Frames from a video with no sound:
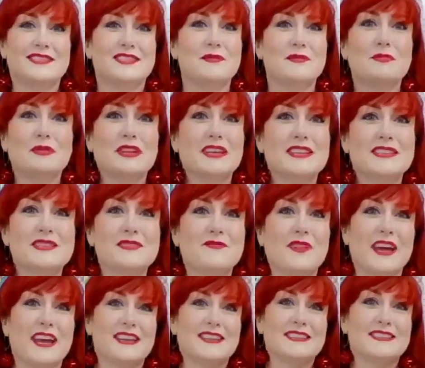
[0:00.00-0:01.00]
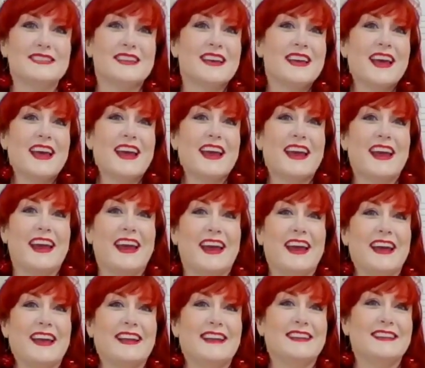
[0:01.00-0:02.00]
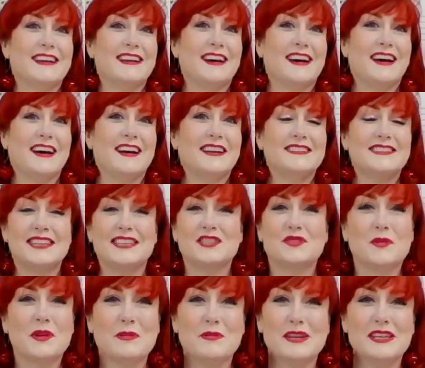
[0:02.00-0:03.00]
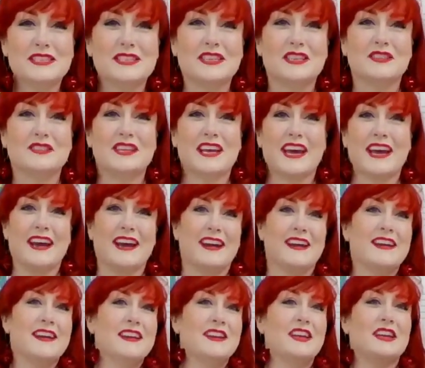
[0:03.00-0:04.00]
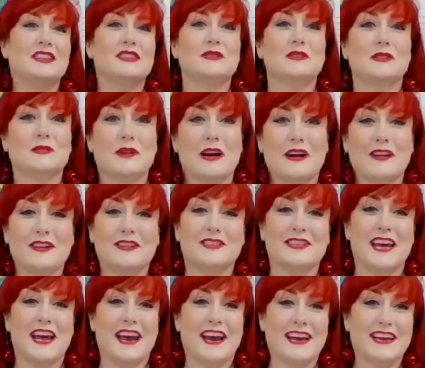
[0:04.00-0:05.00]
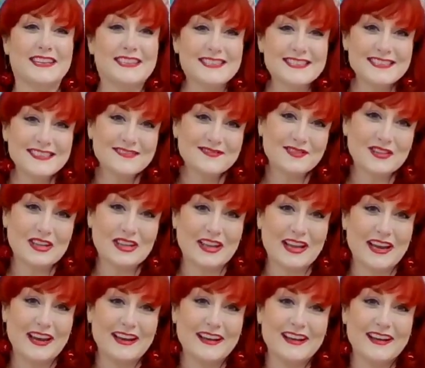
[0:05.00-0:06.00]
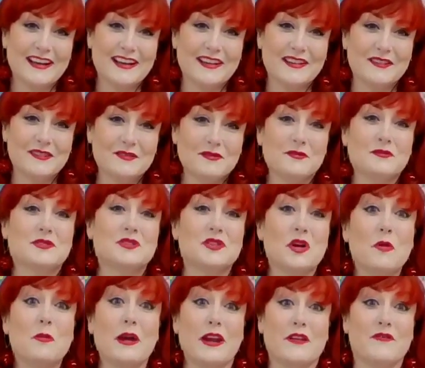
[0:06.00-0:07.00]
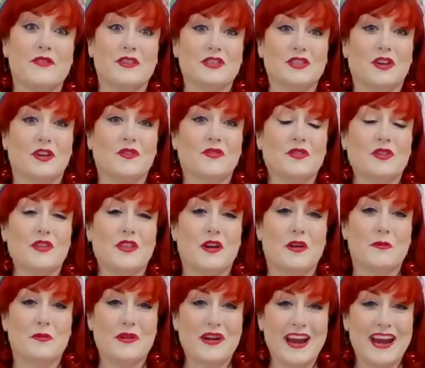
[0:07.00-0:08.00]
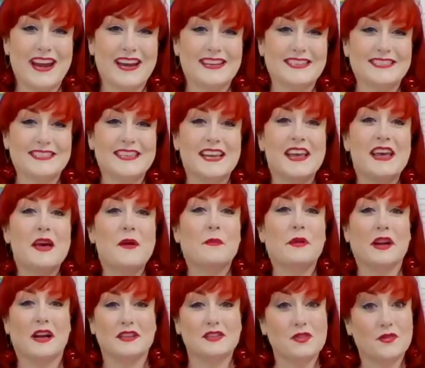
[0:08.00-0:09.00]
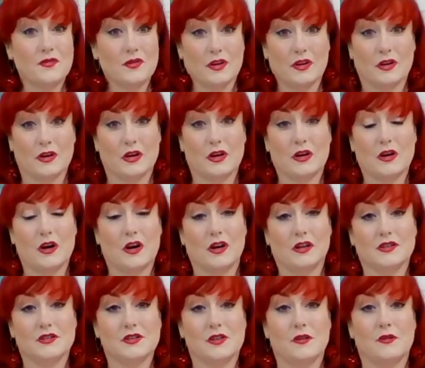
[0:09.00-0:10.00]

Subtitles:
simple, easy ways, and takes 20 minutes of your day. You can do it throughout your day. It's really so beneficial for their brains, but also for your